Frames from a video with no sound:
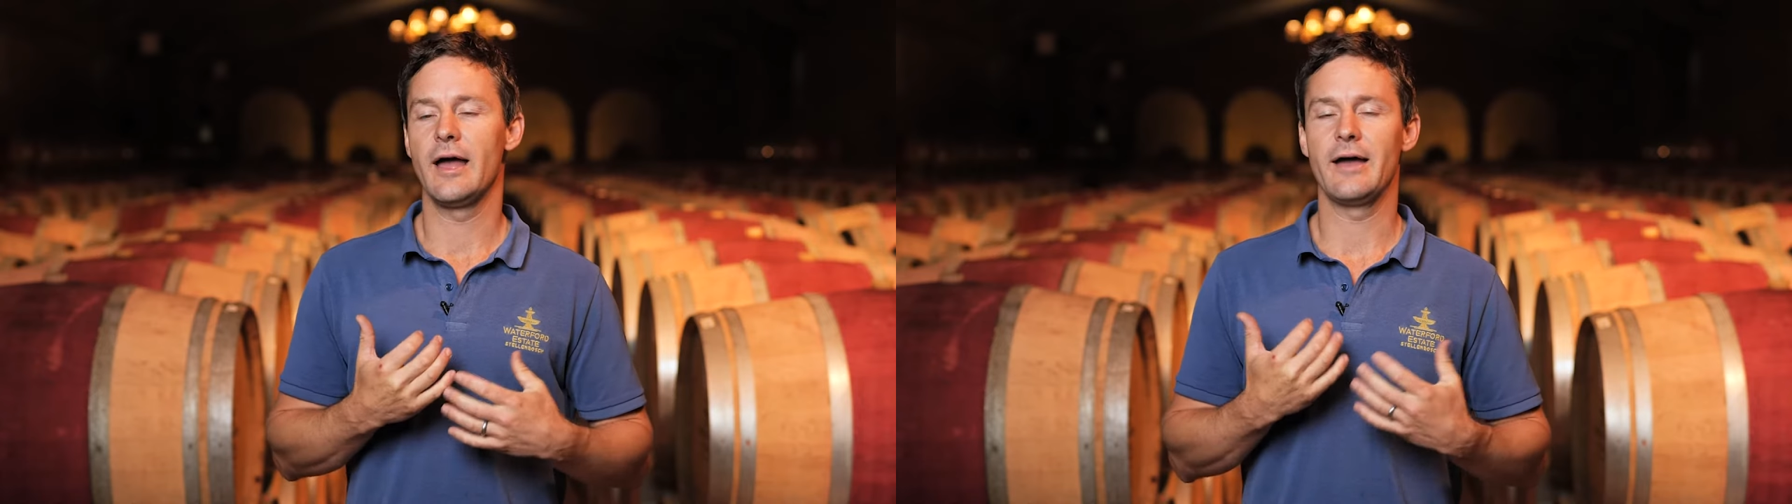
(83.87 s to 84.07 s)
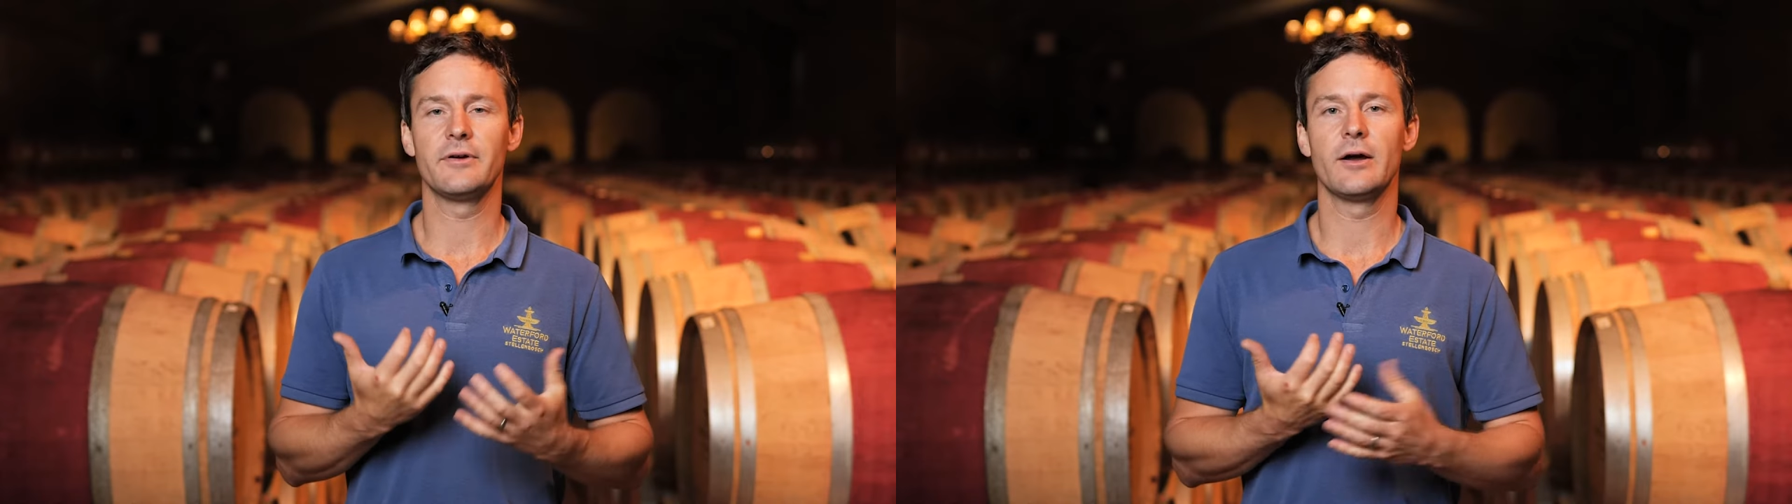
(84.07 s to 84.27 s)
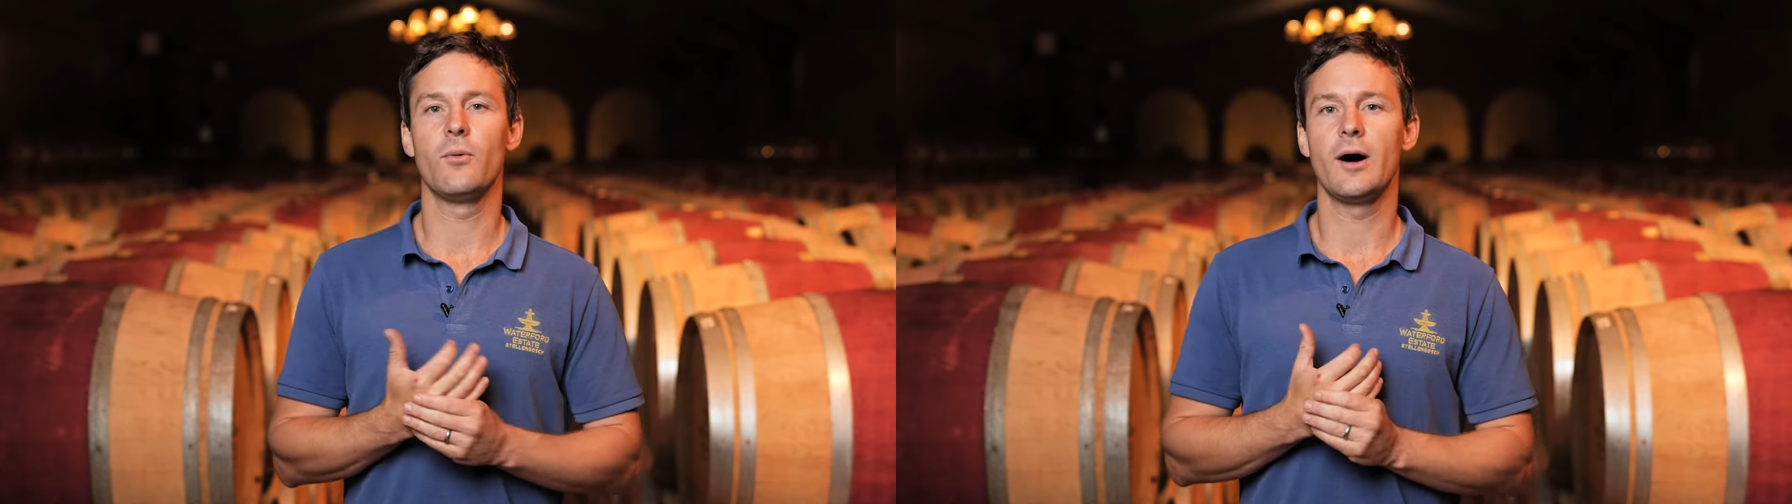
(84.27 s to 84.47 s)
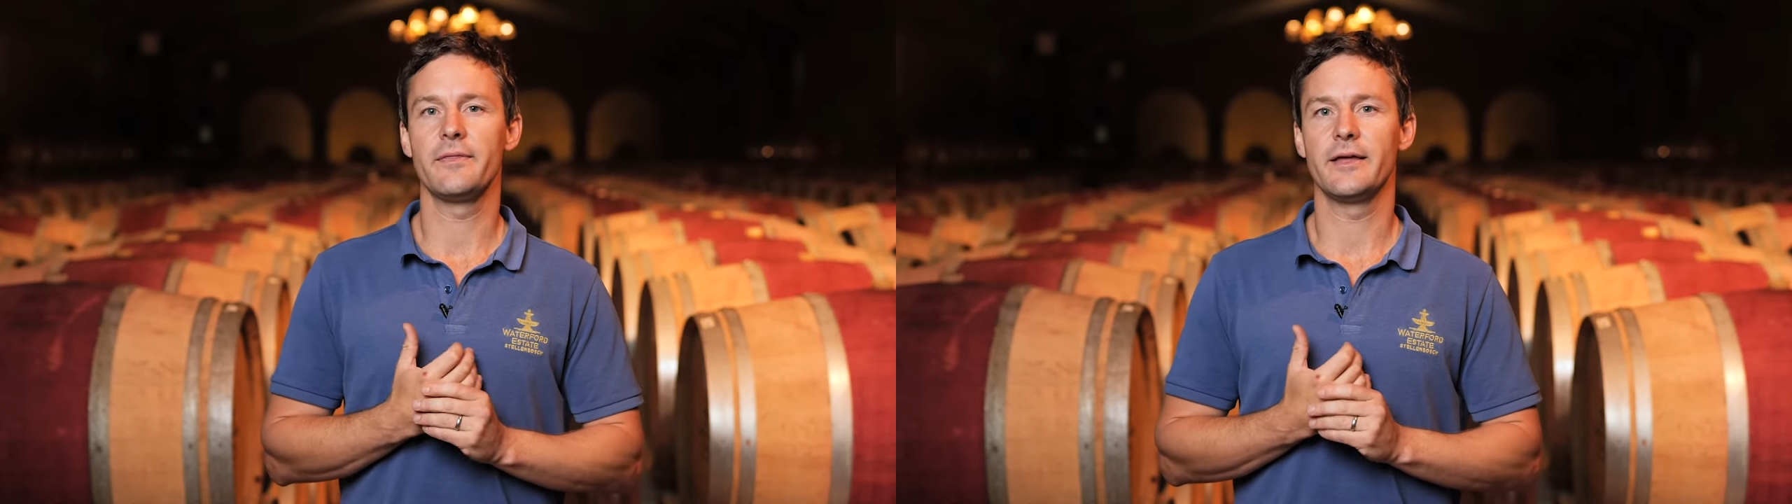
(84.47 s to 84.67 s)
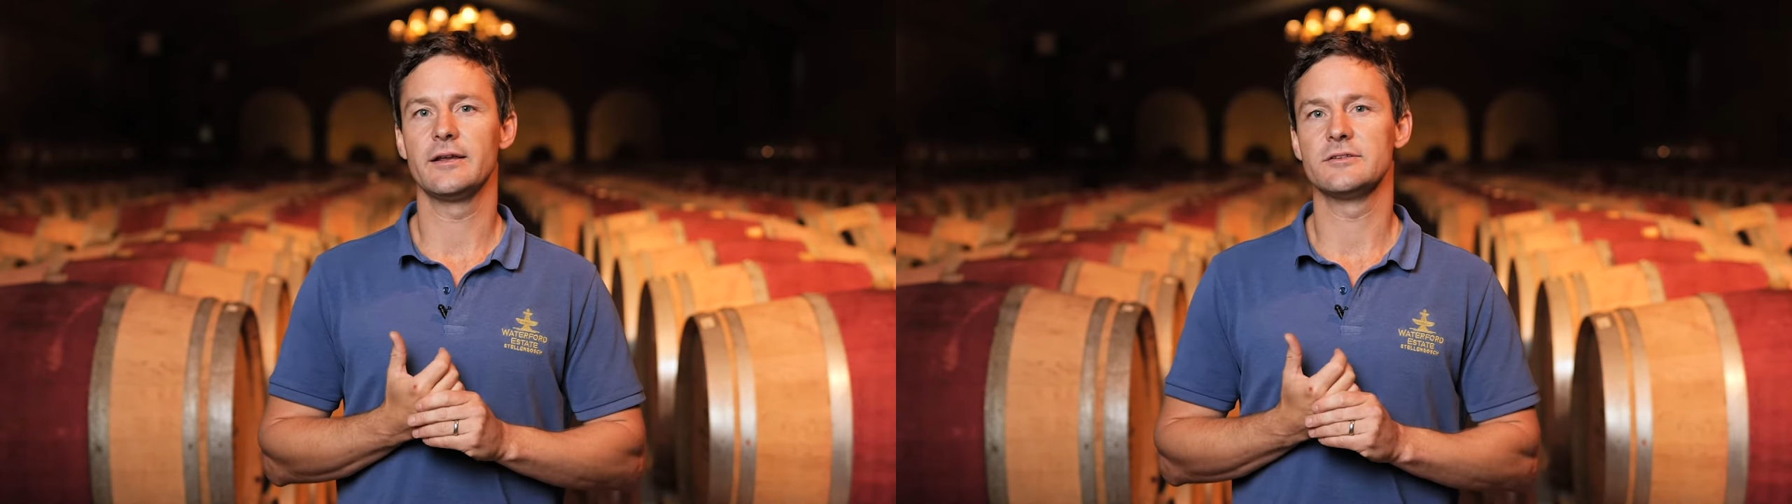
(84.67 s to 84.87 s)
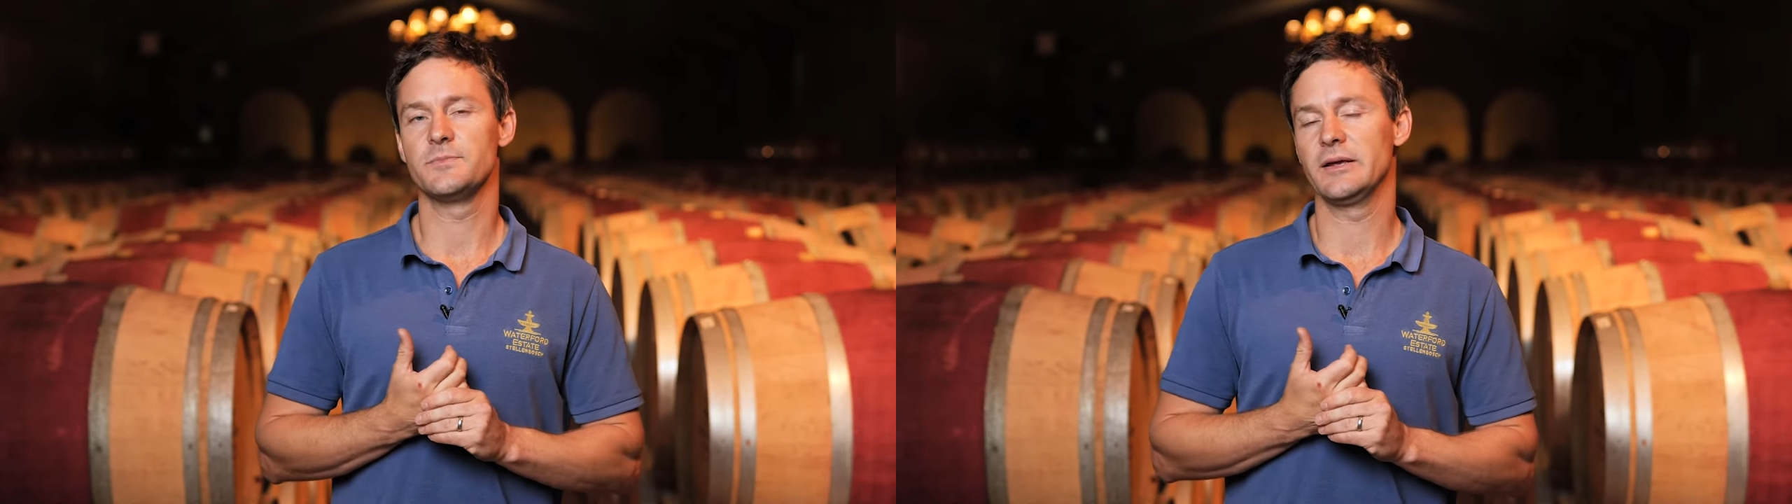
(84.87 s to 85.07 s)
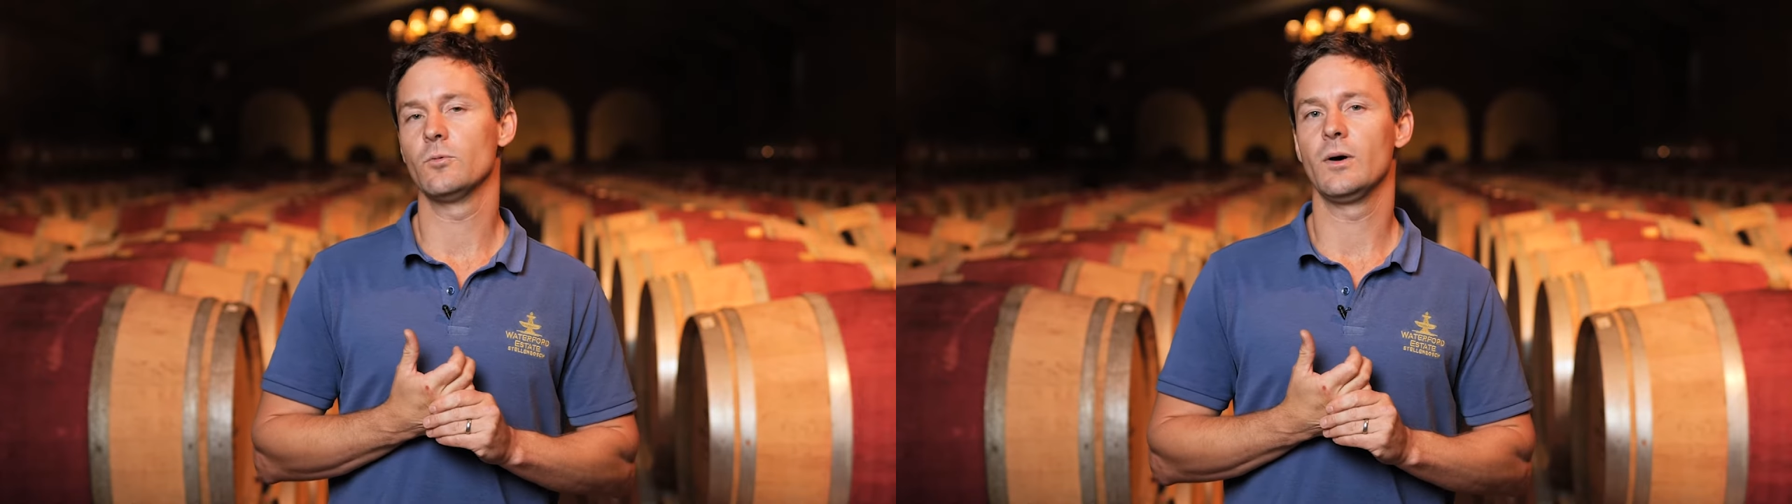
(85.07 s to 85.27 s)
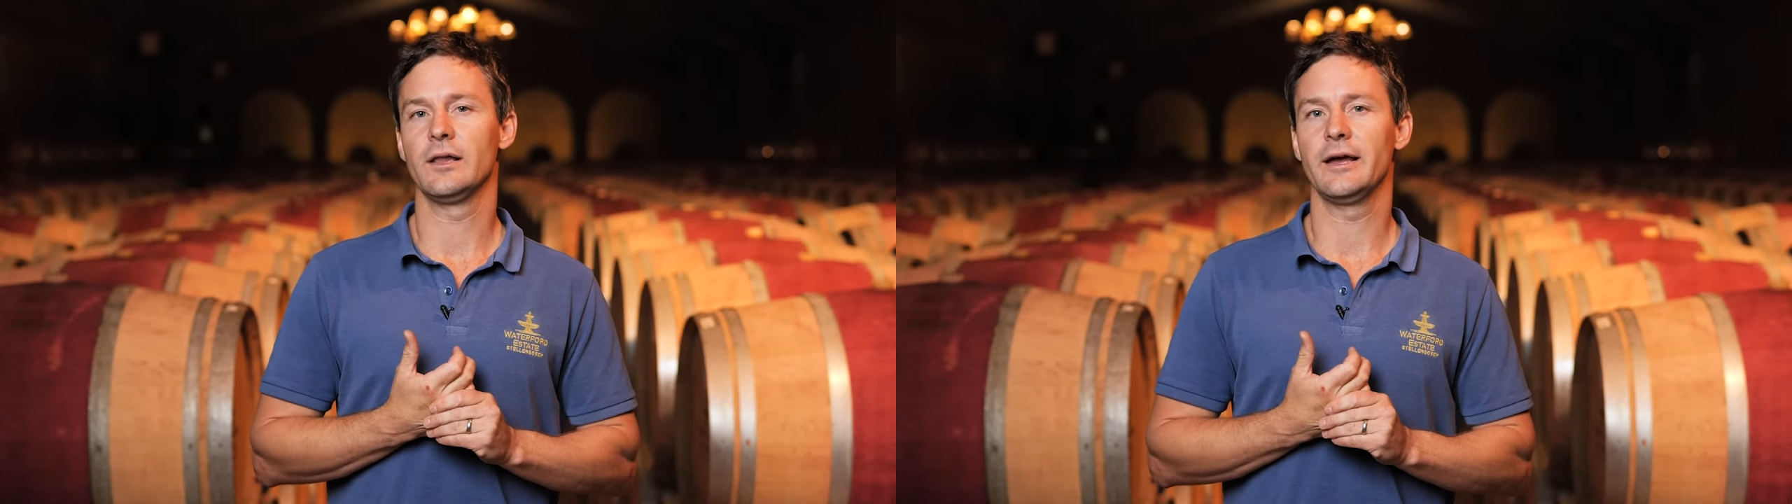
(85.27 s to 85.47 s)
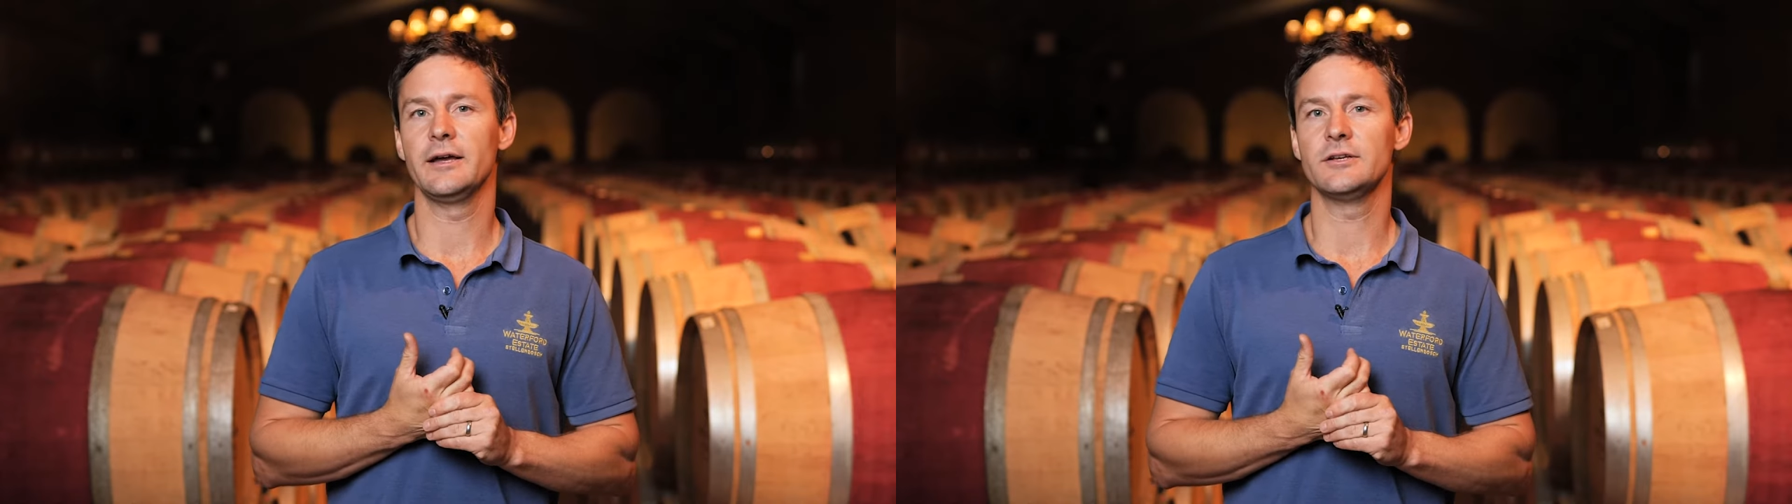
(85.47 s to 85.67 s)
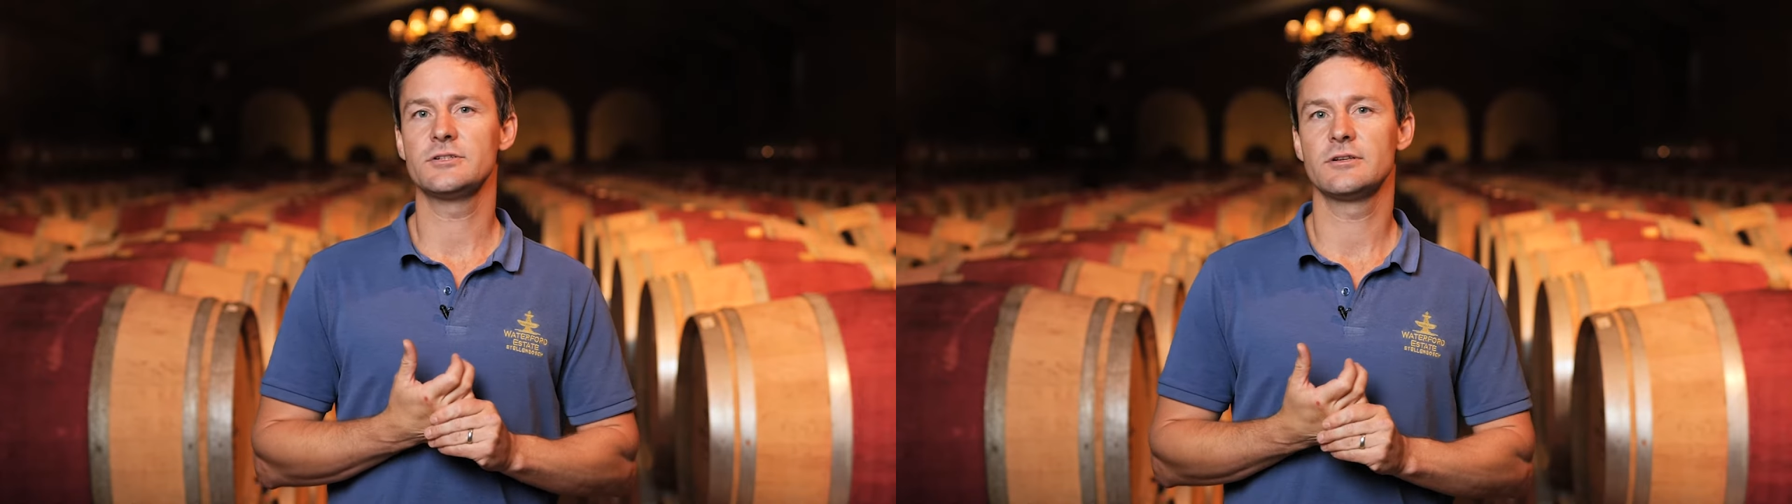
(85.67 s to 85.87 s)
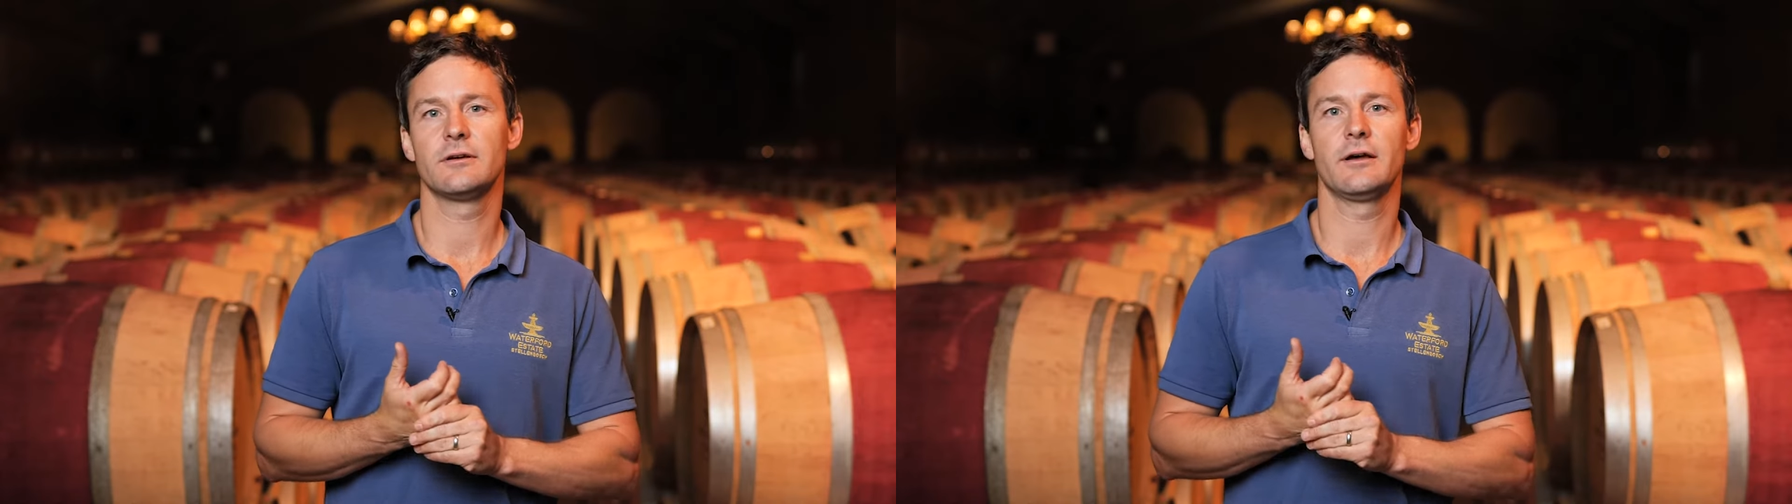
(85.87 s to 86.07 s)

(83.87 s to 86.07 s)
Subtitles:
having a wine that has been well aged.